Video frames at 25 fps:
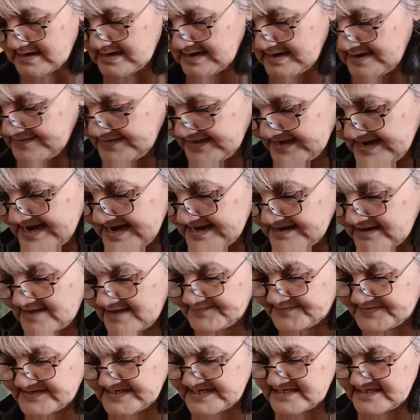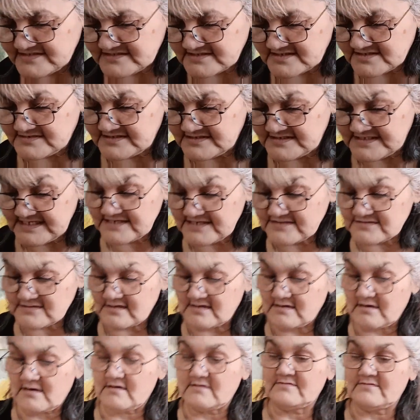And then I got these because these
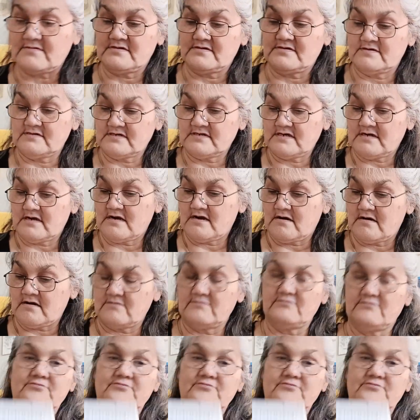are